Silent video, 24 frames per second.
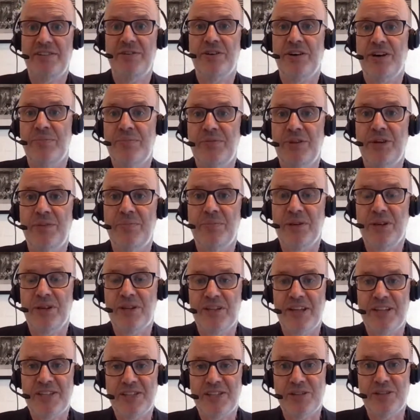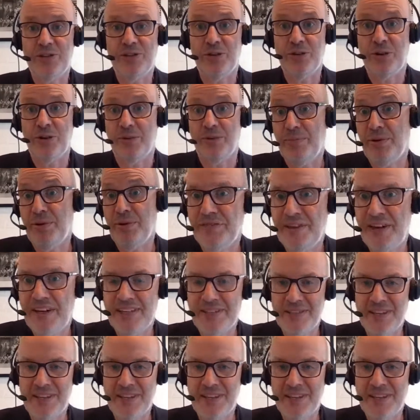You are immune, but it's not perfect.